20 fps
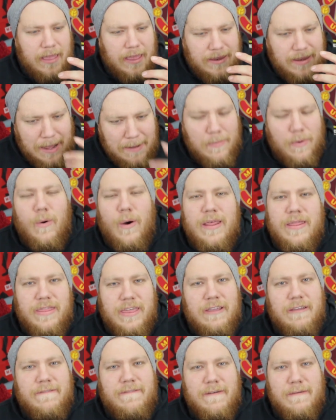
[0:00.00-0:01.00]
The number one
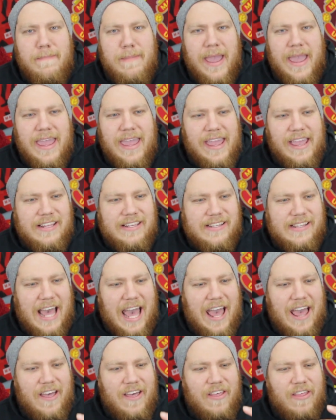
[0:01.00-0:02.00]
thing for me is
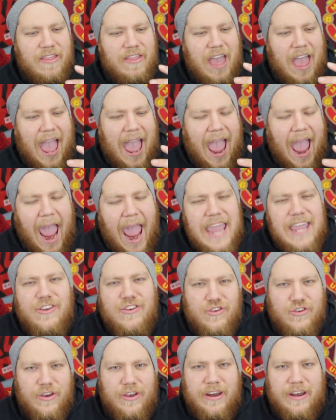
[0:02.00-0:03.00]
that the
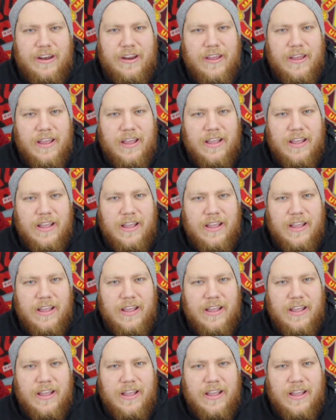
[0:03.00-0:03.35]
hatred